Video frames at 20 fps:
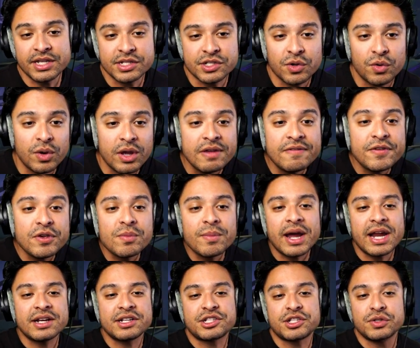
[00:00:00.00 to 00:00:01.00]
So if you
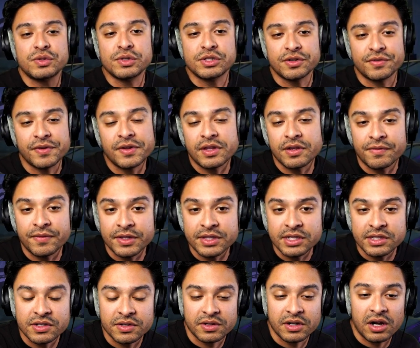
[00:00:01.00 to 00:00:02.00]
manage to lose your
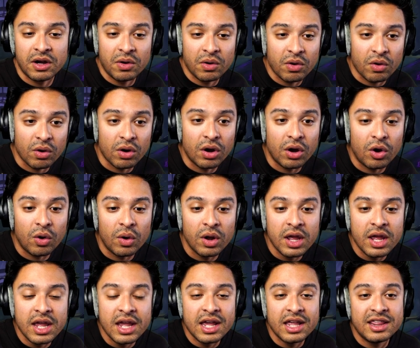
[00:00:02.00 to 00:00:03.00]
50-50 to Kalkaro,
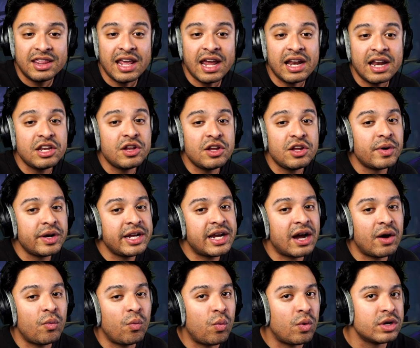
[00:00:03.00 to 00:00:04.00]
then you already
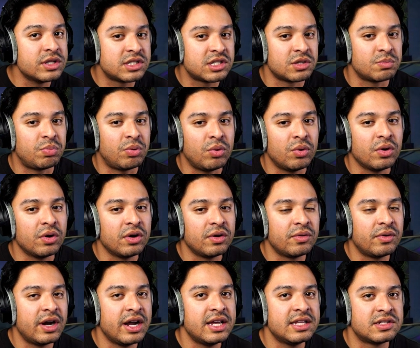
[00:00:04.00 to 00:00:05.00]
got one support,
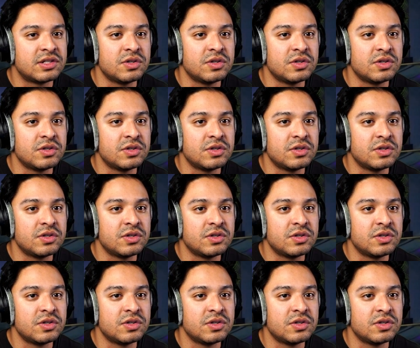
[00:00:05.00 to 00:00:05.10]
right?